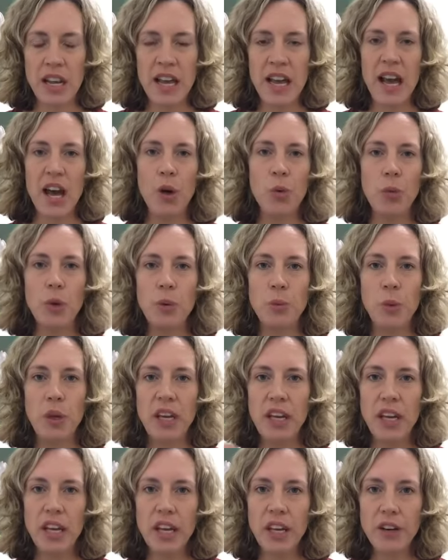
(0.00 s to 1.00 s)
And when we
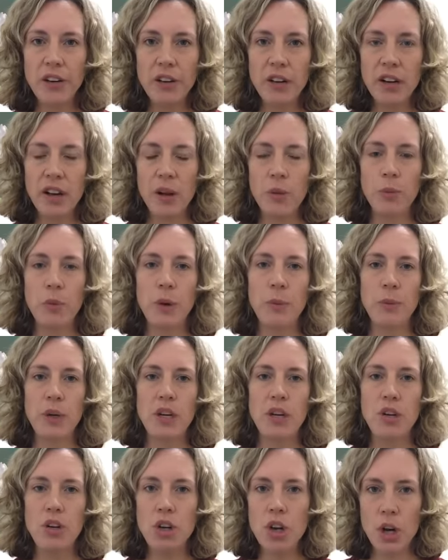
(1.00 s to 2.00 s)
hear it and when we
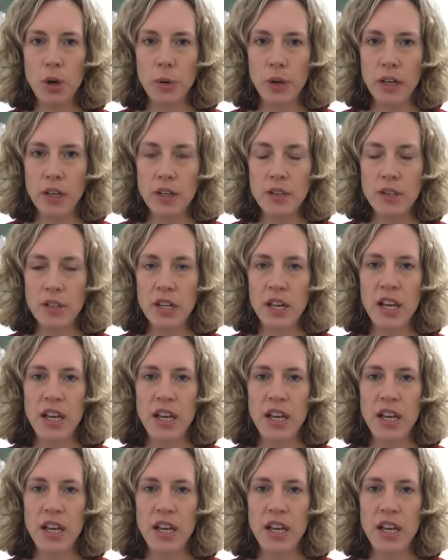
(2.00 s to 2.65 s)
know it,